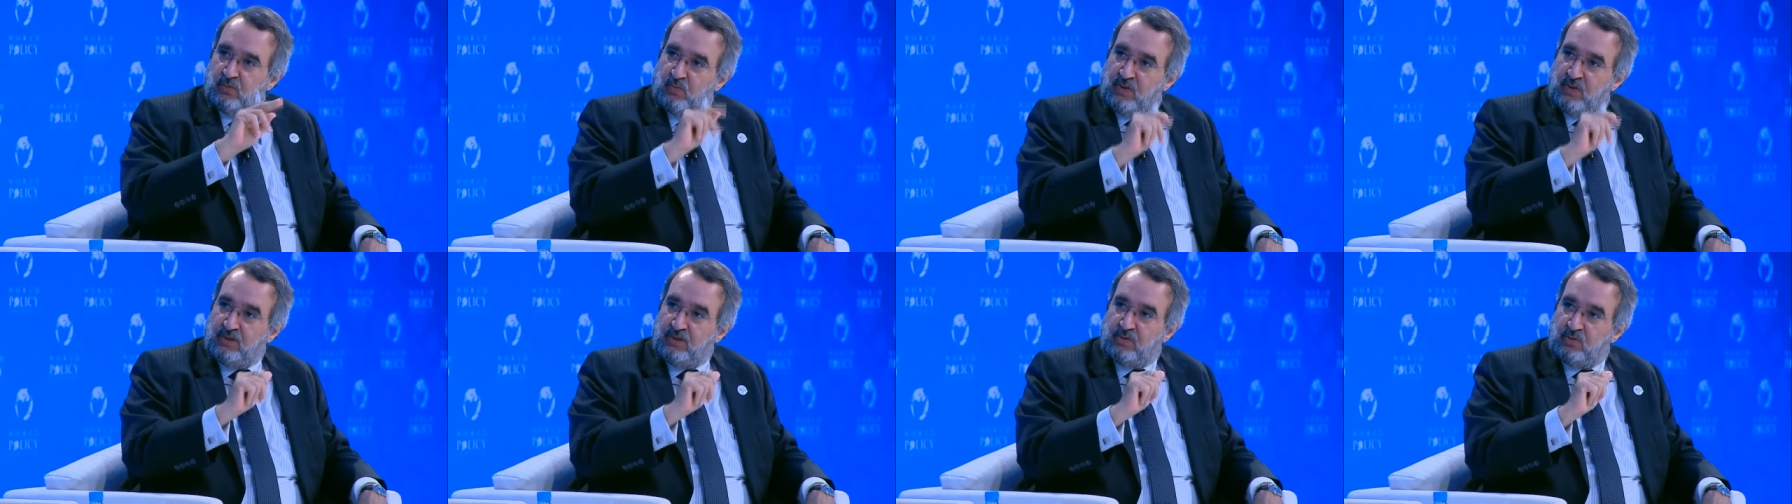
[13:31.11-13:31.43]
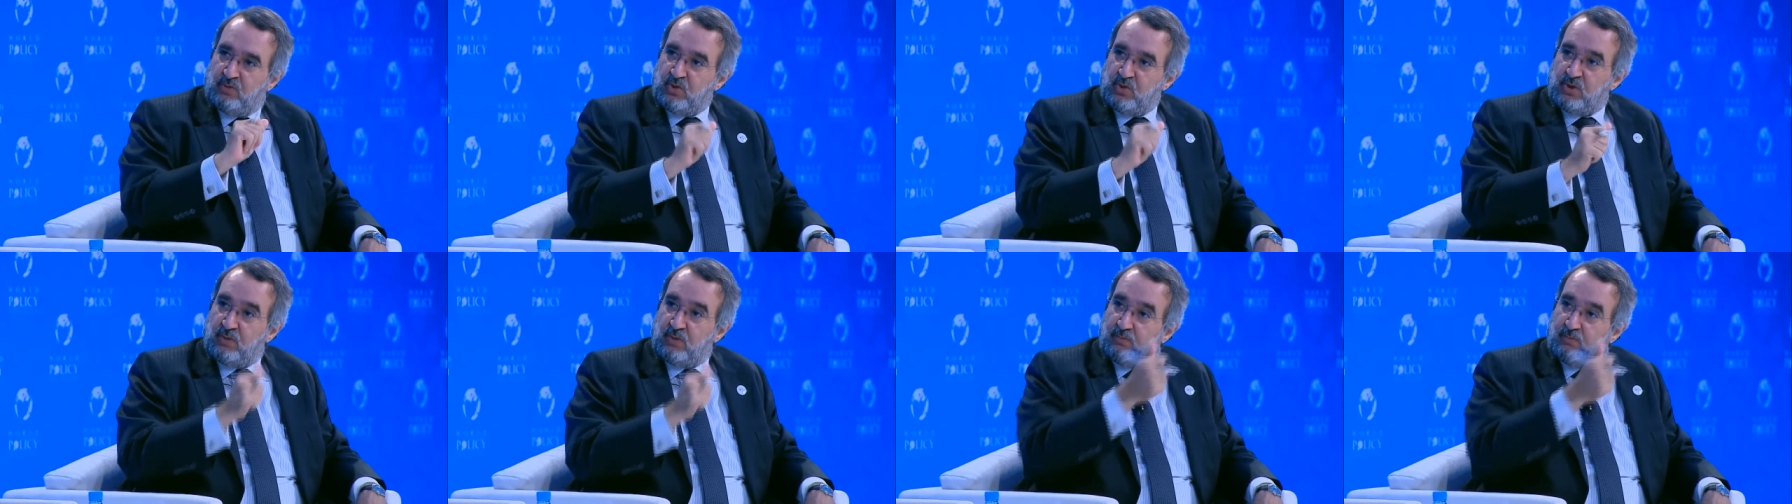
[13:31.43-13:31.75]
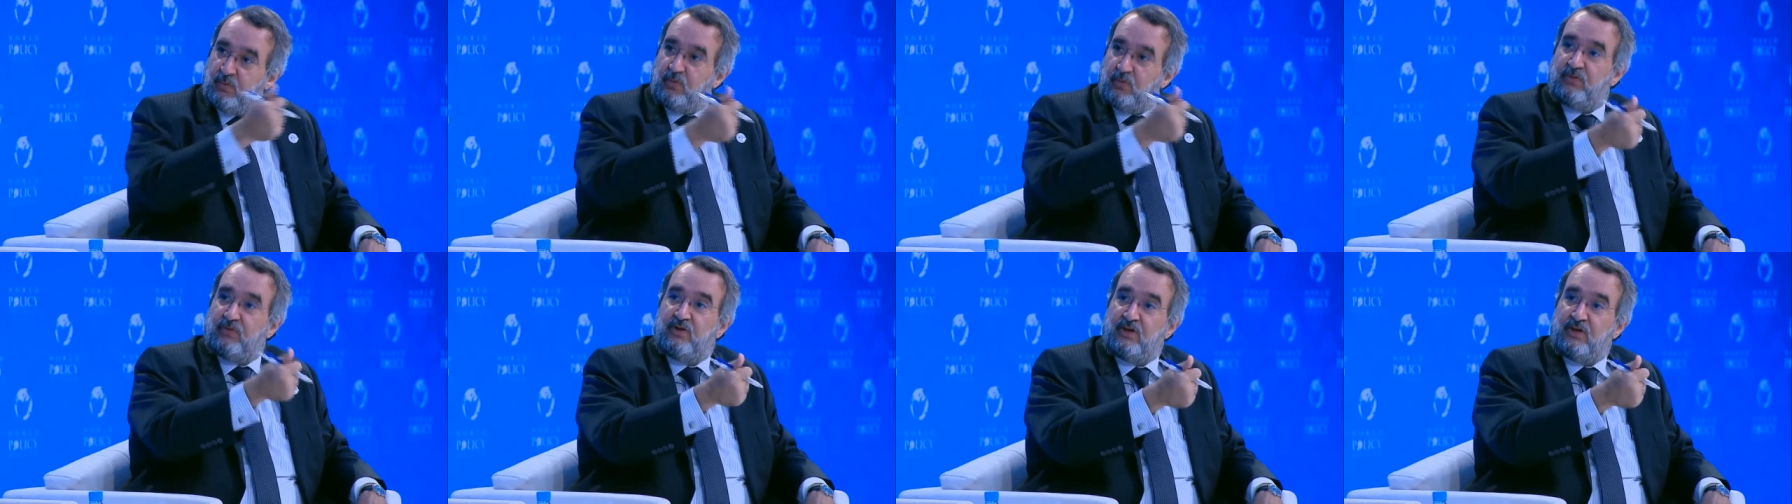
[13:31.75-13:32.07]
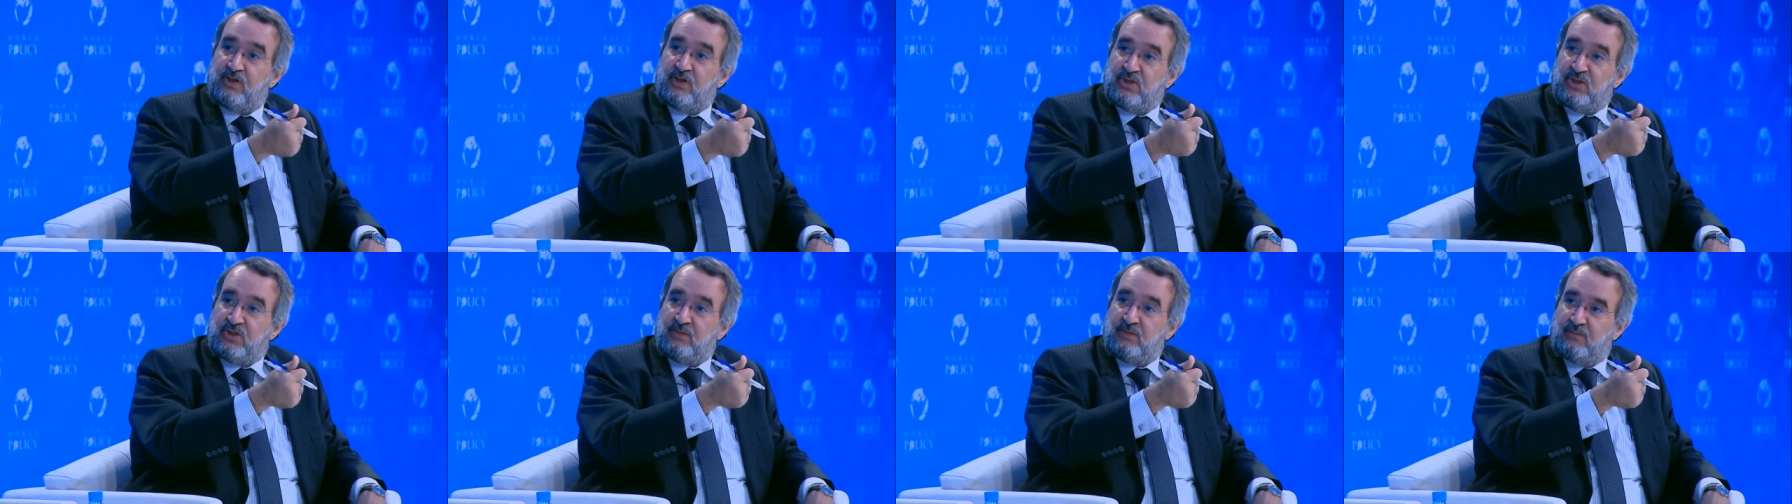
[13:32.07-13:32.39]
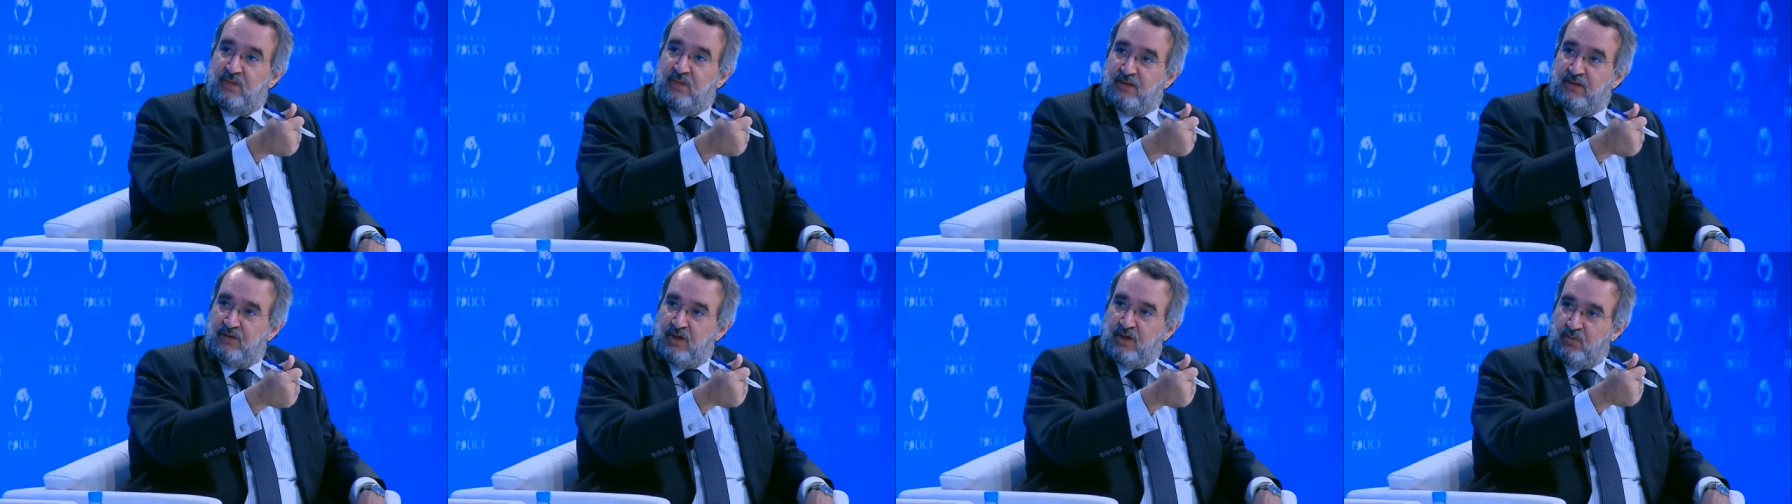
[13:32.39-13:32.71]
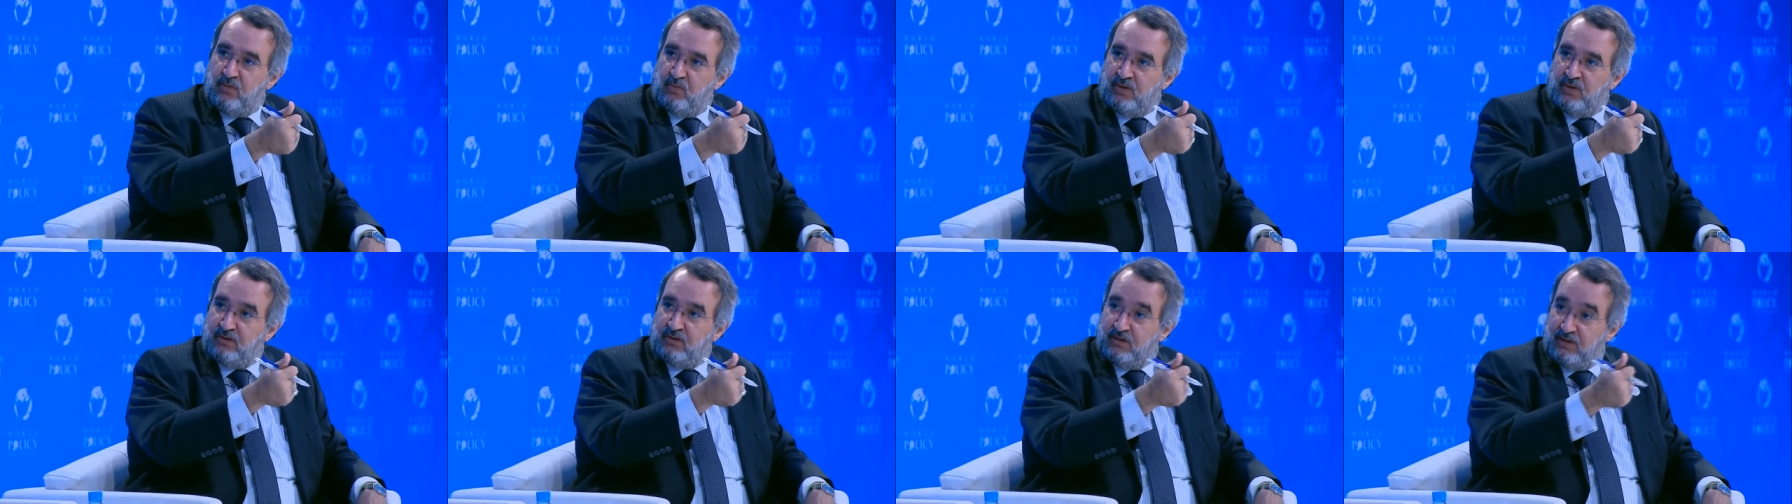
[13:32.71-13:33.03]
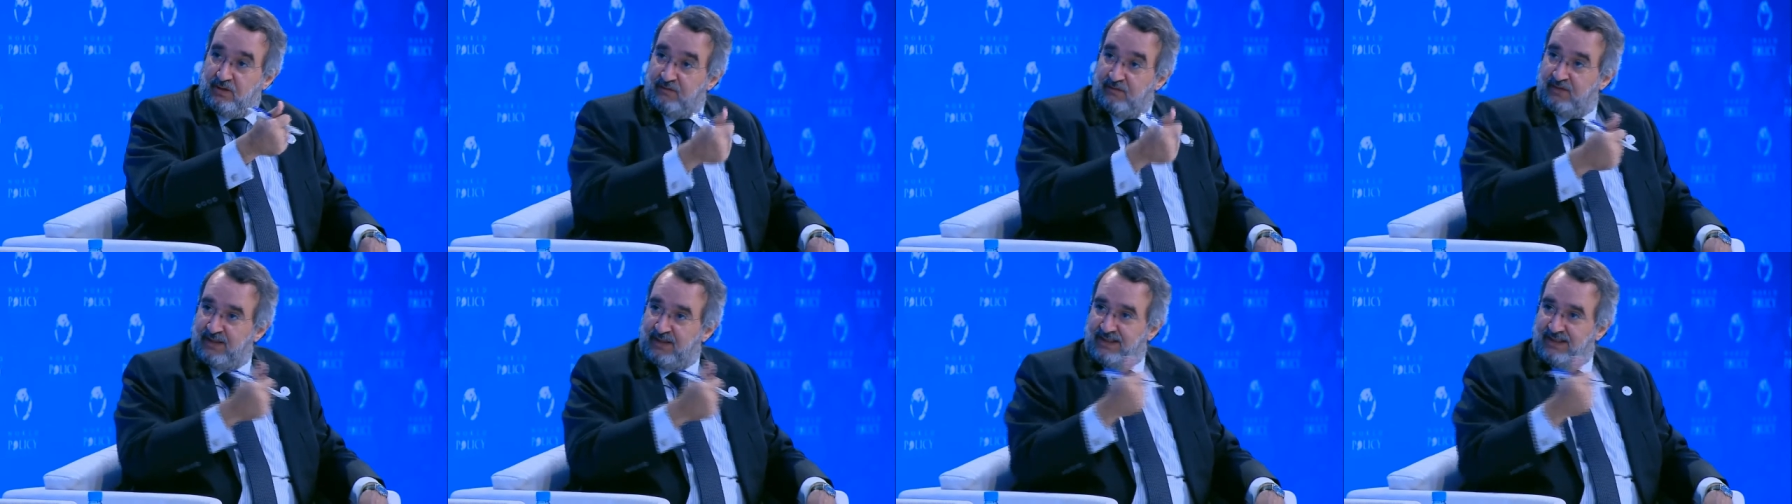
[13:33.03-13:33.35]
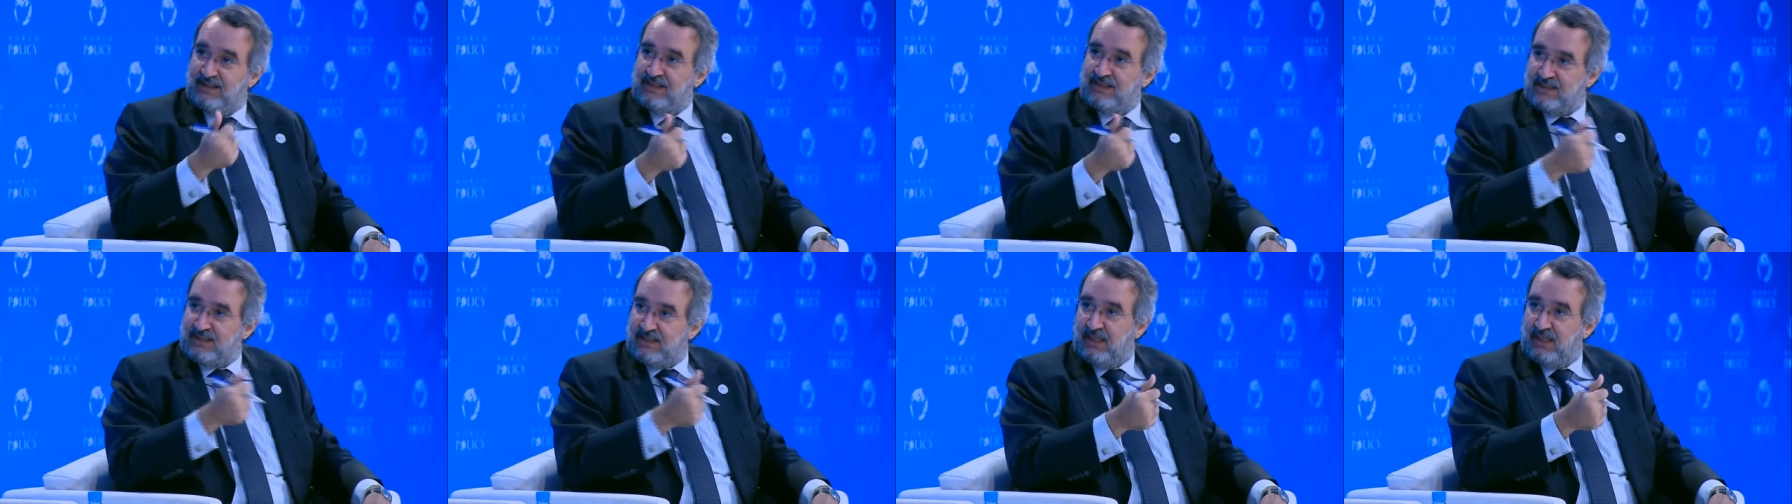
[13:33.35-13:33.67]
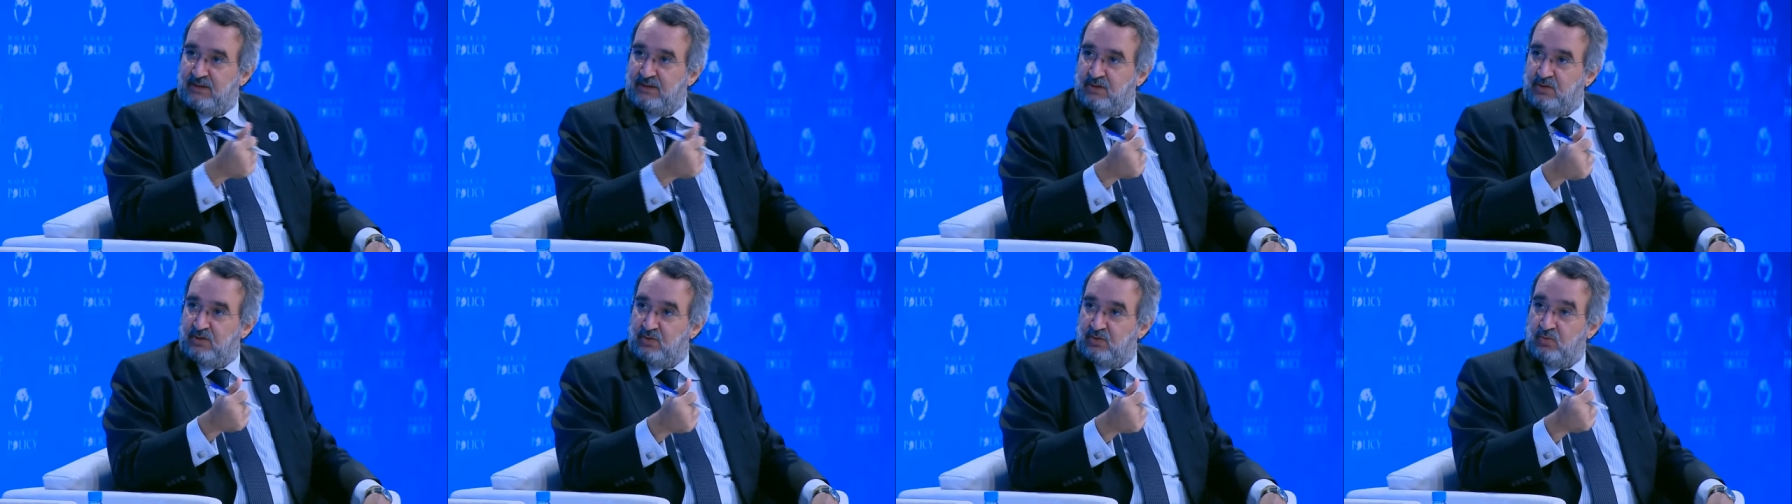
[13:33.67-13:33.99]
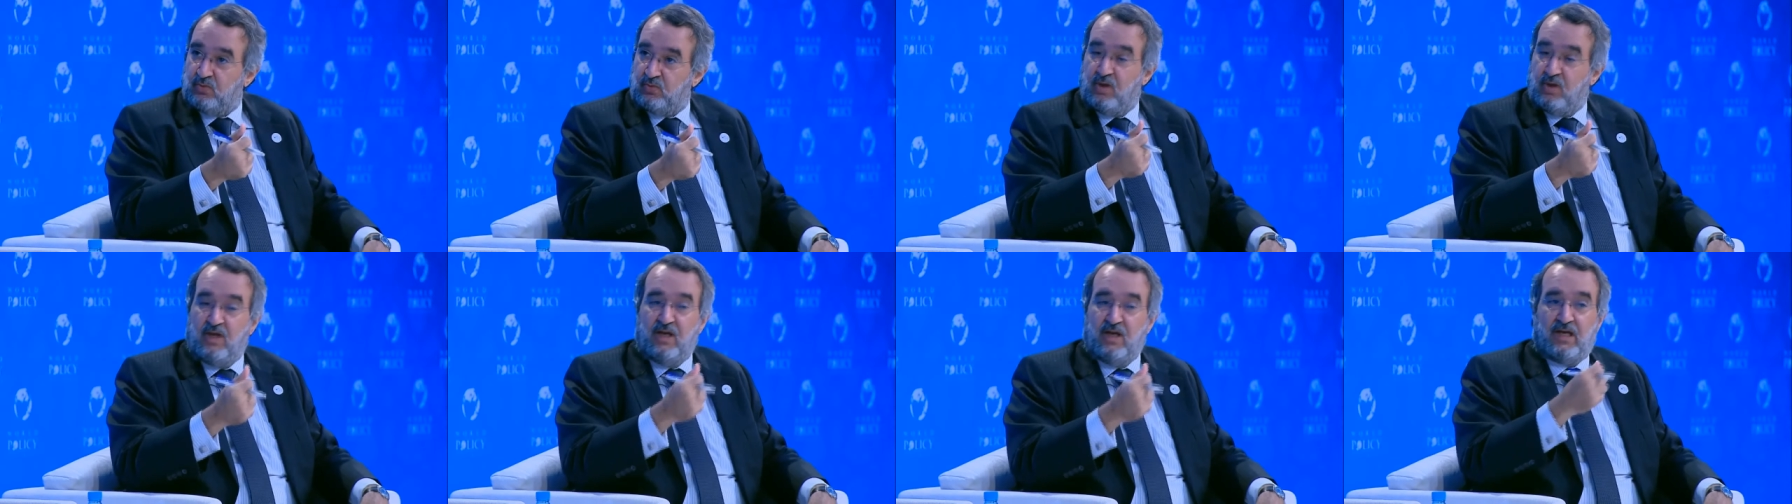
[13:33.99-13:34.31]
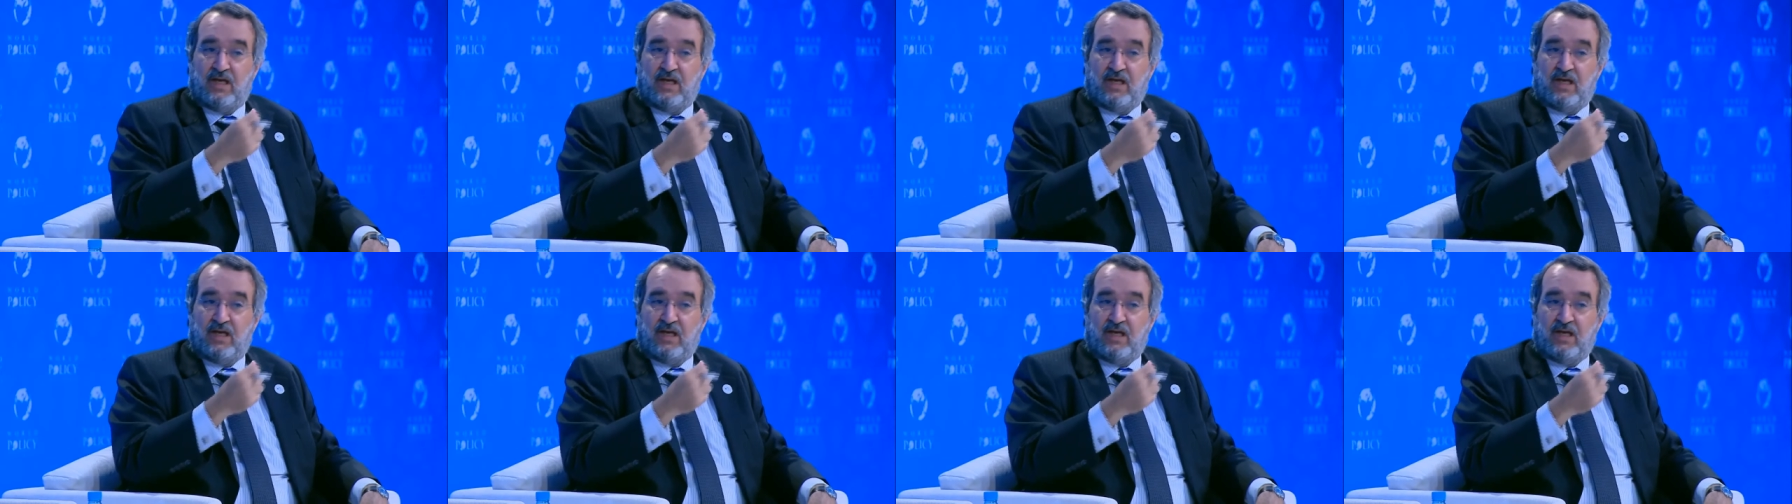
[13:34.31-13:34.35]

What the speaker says: One, to support the regime that they want if they decided to,